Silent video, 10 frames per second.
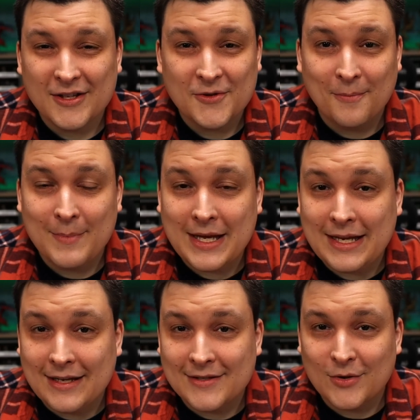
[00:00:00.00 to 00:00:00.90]
so
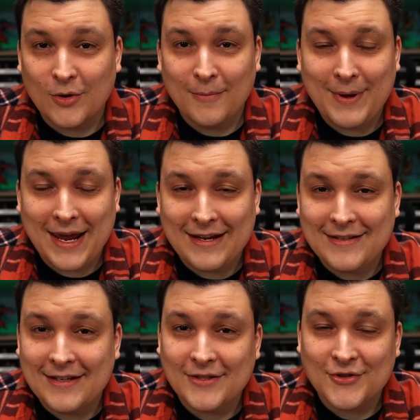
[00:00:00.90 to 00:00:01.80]
minis or
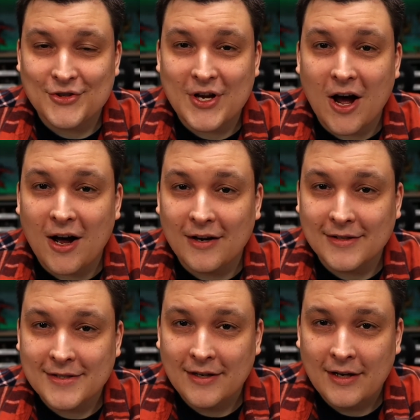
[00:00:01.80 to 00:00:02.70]
paintings or
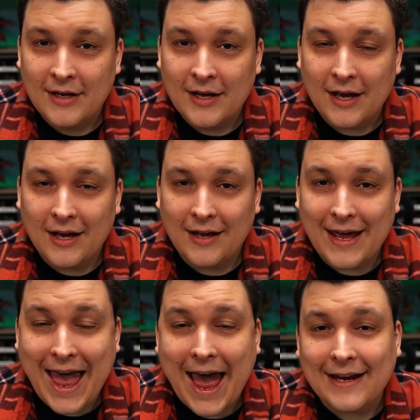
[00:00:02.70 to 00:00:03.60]
songs,
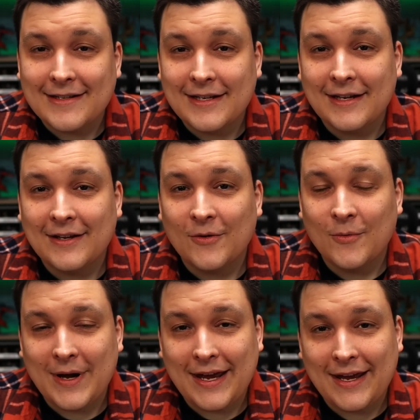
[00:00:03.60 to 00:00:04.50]
acting in a
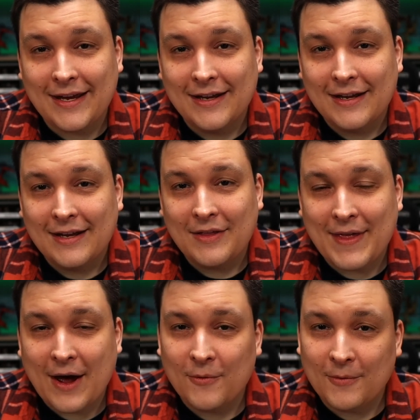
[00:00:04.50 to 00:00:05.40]
way
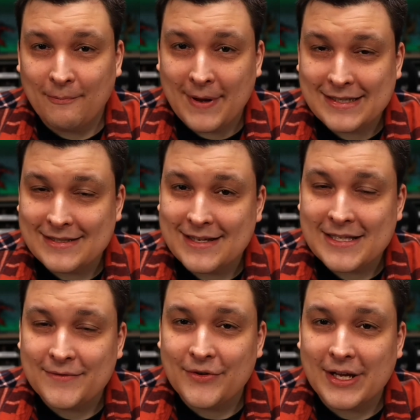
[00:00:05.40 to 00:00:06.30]
that makes
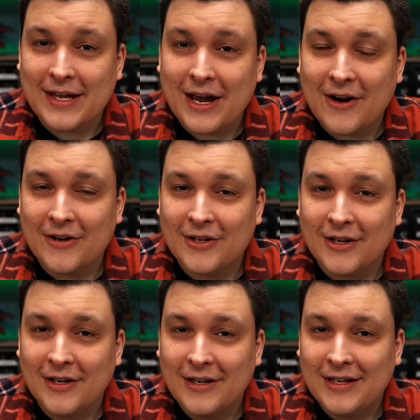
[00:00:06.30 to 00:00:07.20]
sense for the
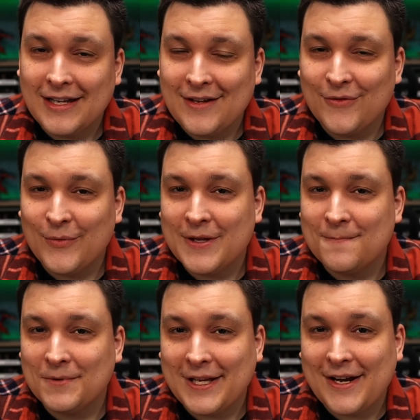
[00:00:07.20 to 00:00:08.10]
character even when the
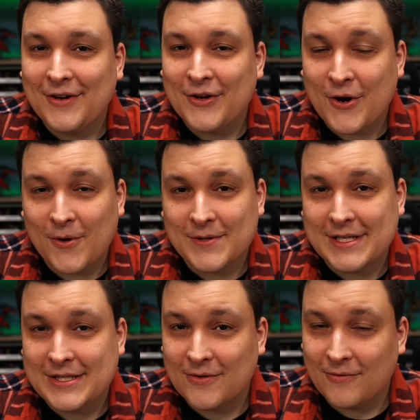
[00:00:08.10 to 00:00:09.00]
player knows
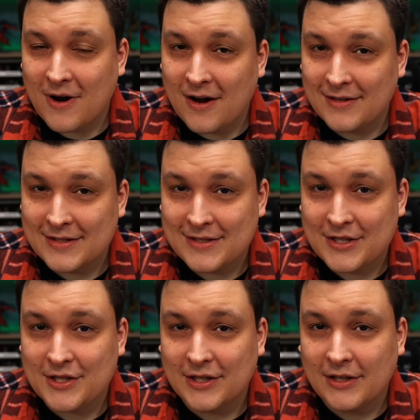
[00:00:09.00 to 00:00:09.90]
it's the wrong
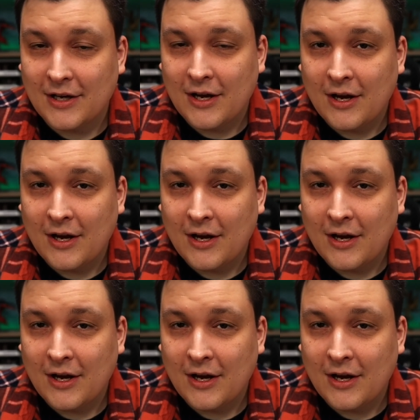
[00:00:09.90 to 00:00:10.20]
decision.